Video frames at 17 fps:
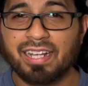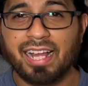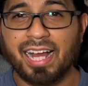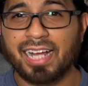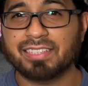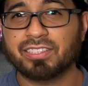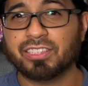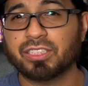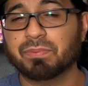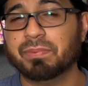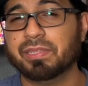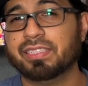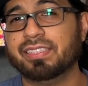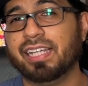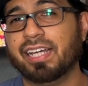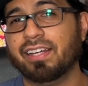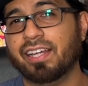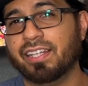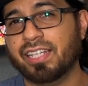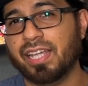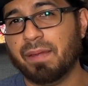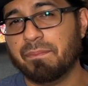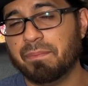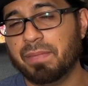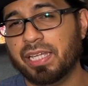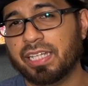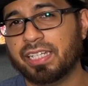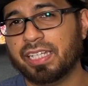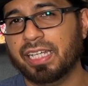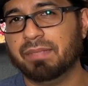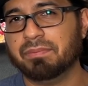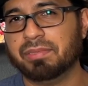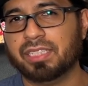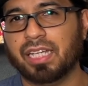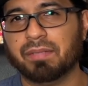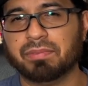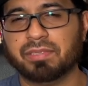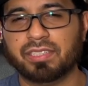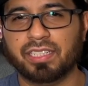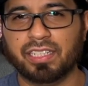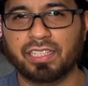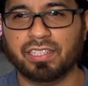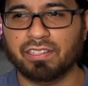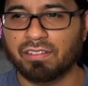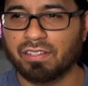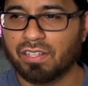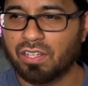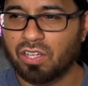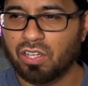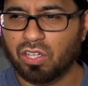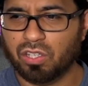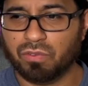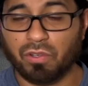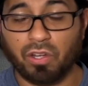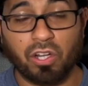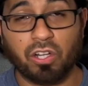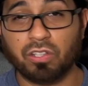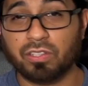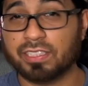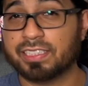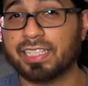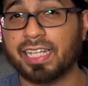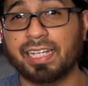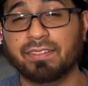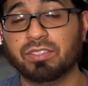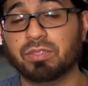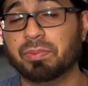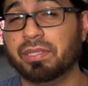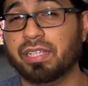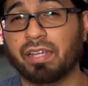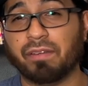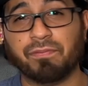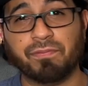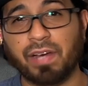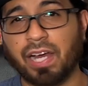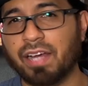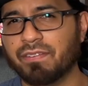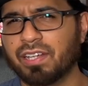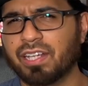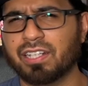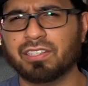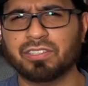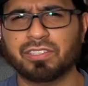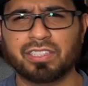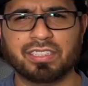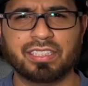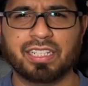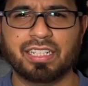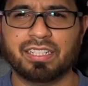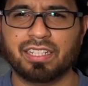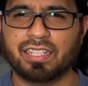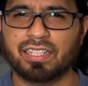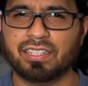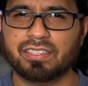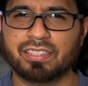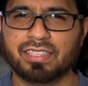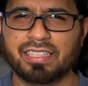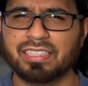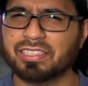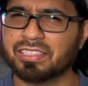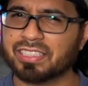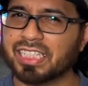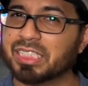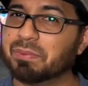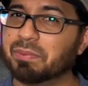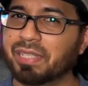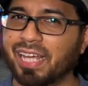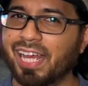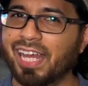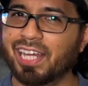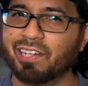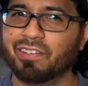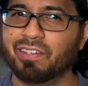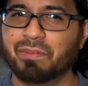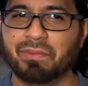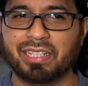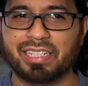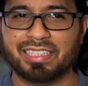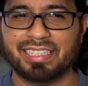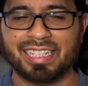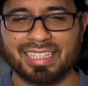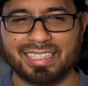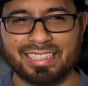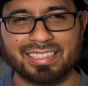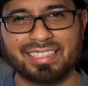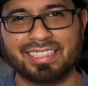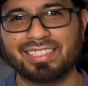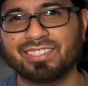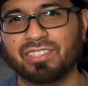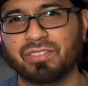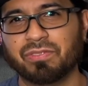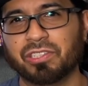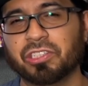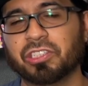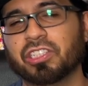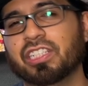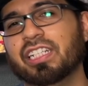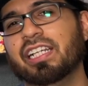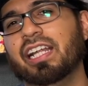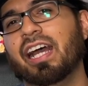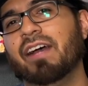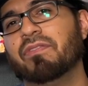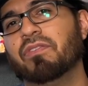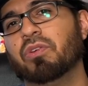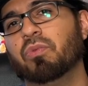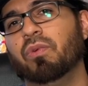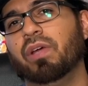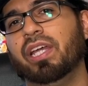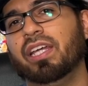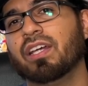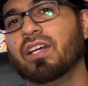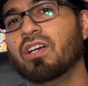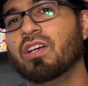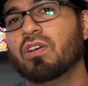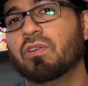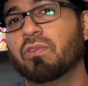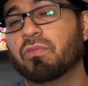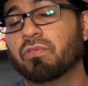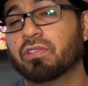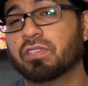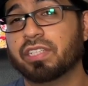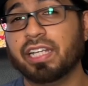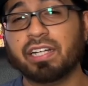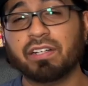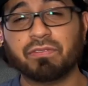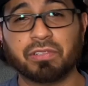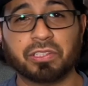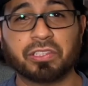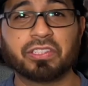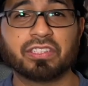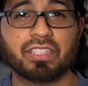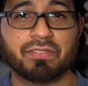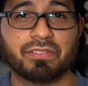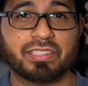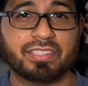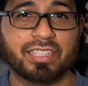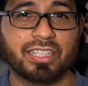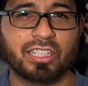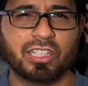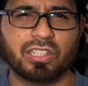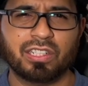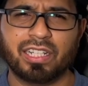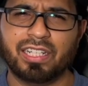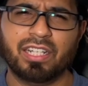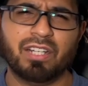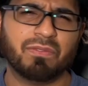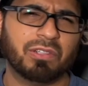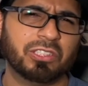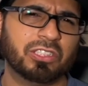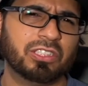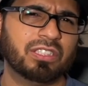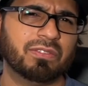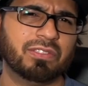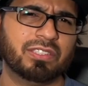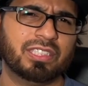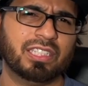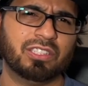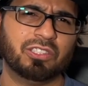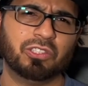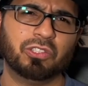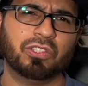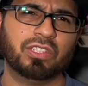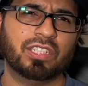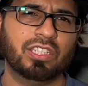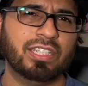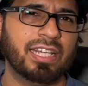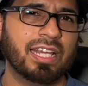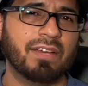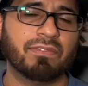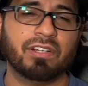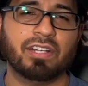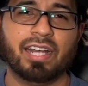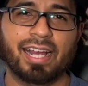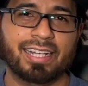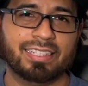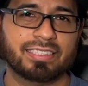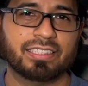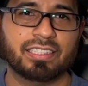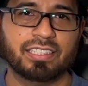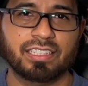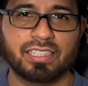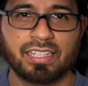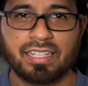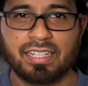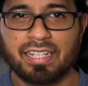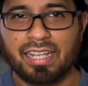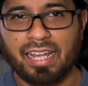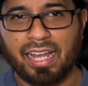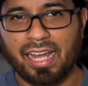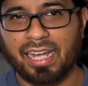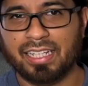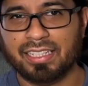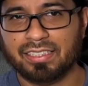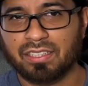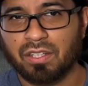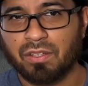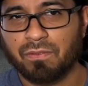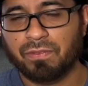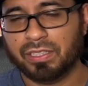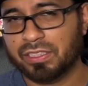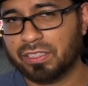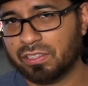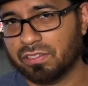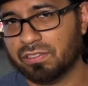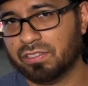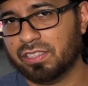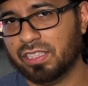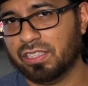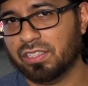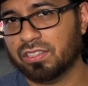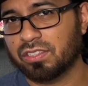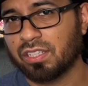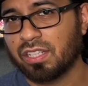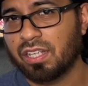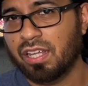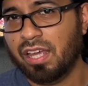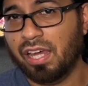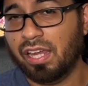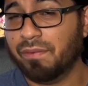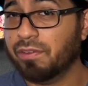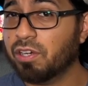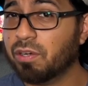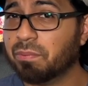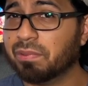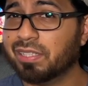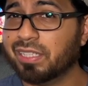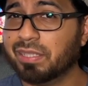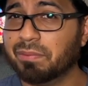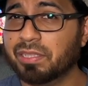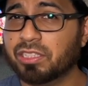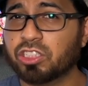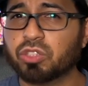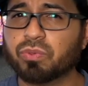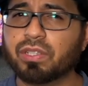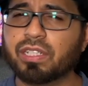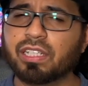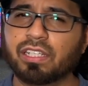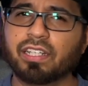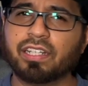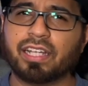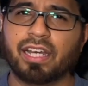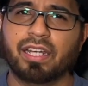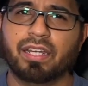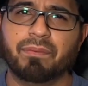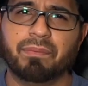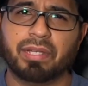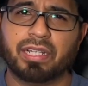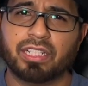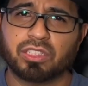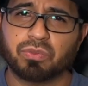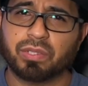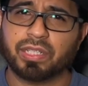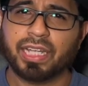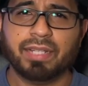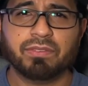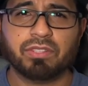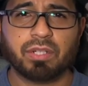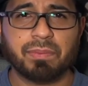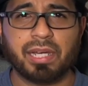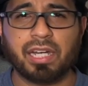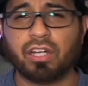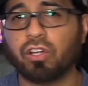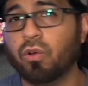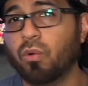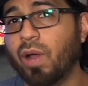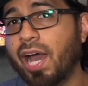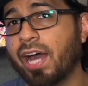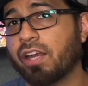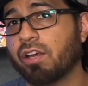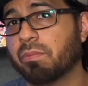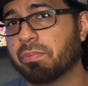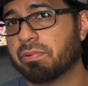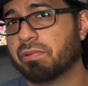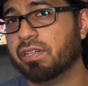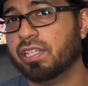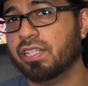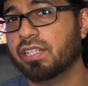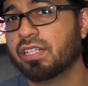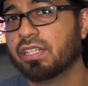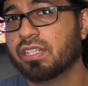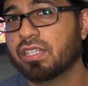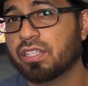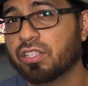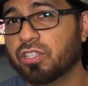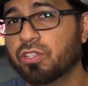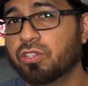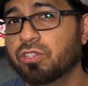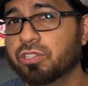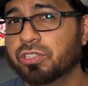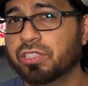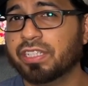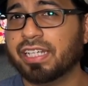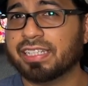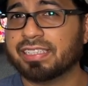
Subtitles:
I just missed out on that big GameStop sale of all these games being like $5 and $10, and it just gets me angry because I got the digital version and I have to wait for their versions of a sale, and their versions of a sale is usually never as good as physical sales. And if you don't believe me, just really look at it, because when games are about to go out of print, you usually get